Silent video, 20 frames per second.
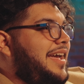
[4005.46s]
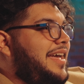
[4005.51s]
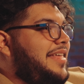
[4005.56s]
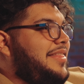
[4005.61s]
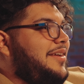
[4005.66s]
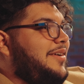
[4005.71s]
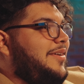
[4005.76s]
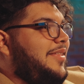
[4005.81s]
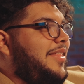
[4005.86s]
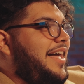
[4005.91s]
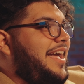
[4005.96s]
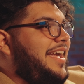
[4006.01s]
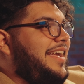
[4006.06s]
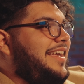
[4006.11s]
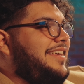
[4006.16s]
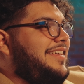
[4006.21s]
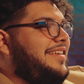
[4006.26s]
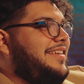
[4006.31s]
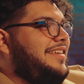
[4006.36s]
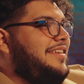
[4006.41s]
And they're
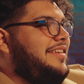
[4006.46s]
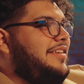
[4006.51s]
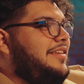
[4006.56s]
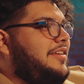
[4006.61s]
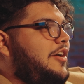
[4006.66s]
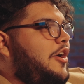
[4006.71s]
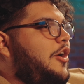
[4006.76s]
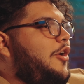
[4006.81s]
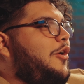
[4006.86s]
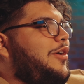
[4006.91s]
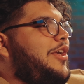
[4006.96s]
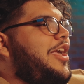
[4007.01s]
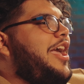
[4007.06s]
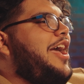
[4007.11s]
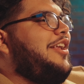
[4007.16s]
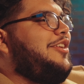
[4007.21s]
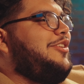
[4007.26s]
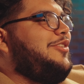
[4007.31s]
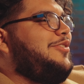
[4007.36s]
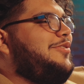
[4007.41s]
like, oh
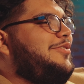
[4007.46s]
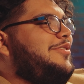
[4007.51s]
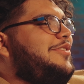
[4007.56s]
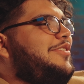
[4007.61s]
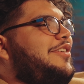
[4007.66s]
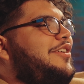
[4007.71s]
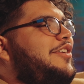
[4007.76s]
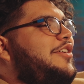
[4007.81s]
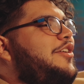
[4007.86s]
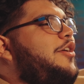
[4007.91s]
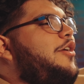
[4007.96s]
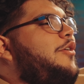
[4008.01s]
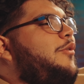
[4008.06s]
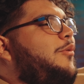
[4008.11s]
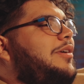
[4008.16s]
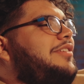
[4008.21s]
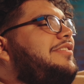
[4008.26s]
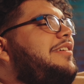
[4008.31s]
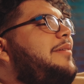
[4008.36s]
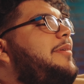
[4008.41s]
yeah, dude. Oh yeah.
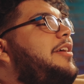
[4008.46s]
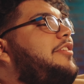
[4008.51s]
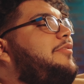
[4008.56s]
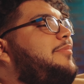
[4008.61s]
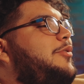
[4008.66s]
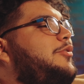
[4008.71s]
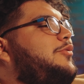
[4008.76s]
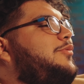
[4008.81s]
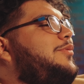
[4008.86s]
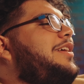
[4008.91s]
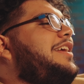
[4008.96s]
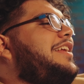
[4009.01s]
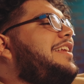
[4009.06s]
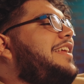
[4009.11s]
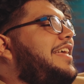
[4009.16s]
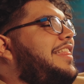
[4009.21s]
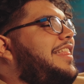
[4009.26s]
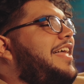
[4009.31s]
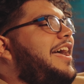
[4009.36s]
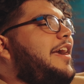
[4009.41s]
One time I smoked weed,
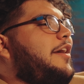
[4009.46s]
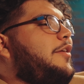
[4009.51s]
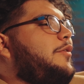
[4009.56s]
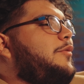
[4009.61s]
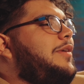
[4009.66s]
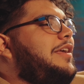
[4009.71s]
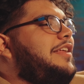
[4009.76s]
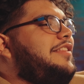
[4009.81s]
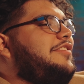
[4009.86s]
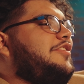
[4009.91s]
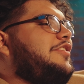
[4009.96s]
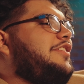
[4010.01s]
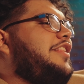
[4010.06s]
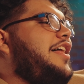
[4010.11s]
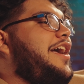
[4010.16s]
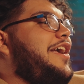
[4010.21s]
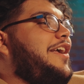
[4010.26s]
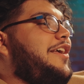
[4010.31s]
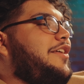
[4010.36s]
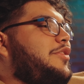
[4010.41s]
and like we took
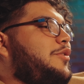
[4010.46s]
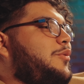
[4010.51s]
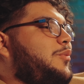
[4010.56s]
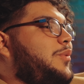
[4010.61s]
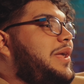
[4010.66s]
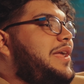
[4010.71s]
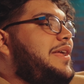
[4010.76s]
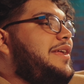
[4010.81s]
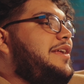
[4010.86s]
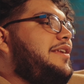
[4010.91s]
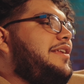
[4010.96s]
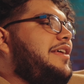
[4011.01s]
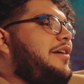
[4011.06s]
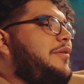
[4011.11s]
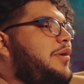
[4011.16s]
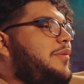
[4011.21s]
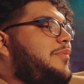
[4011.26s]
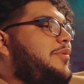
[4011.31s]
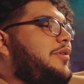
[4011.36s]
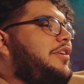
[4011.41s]
like the weed
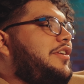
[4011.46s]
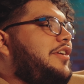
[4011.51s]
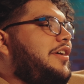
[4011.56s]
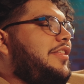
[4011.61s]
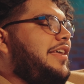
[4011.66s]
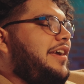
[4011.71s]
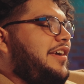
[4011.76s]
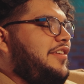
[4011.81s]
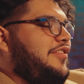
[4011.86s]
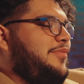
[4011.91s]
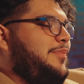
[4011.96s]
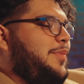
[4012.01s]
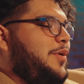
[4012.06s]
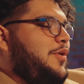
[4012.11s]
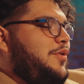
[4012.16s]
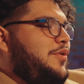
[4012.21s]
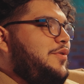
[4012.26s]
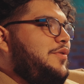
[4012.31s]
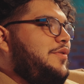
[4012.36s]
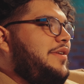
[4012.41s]
and we put it on like a
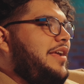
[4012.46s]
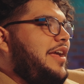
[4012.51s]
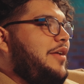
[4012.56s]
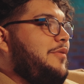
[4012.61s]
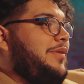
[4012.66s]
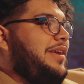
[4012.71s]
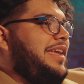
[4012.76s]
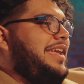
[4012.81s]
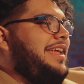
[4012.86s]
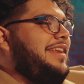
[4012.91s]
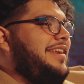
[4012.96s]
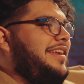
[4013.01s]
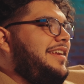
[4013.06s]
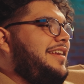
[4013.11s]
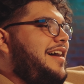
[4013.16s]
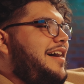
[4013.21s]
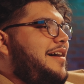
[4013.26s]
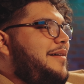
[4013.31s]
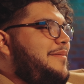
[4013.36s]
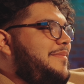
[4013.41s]
spoon and we heated
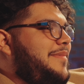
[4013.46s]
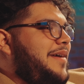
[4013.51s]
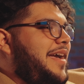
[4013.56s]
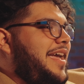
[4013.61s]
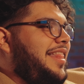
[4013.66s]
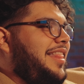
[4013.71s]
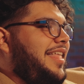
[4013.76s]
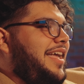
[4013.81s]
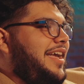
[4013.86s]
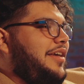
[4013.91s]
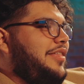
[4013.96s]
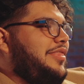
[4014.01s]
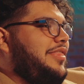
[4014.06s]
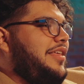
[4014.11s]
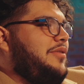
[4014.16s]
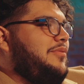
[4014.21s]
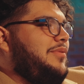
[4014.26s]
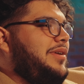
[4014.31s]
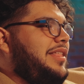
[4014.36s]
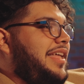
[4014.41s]
it up, and like
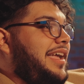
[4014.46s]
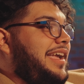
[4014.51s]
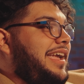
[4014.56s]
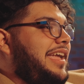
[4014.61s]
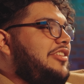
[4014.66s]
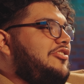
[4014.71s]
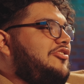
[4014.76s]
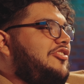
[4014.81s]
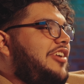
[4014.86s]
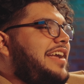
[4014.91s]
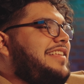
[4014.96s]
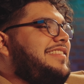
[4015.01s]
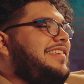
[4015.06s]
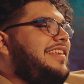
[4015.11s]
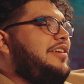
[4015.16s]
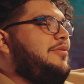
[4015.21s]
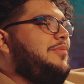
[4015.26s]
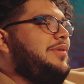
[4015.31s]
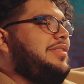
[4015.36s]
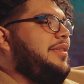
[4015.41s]
then we like
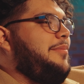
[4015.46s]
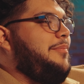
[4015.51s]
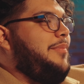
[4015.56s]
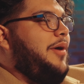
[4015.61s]
injected it with